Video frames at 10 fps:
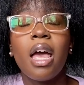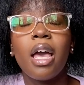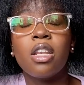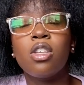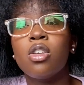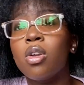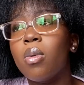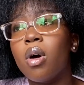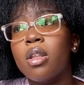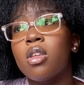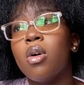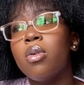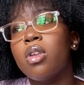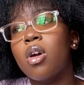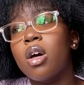And you know what? The
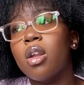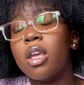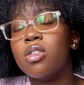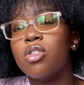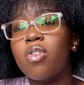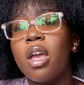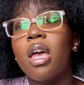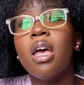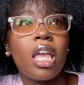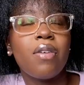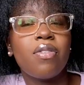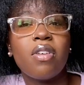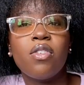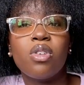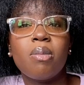whole you can't knock it till you try it. If you've
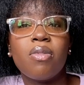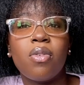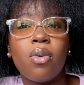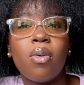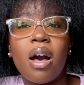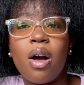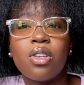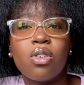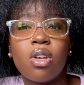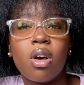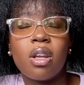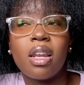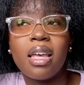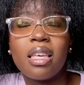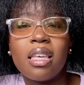never done it before, how do you know you're not going
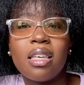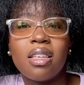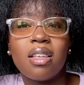to like it?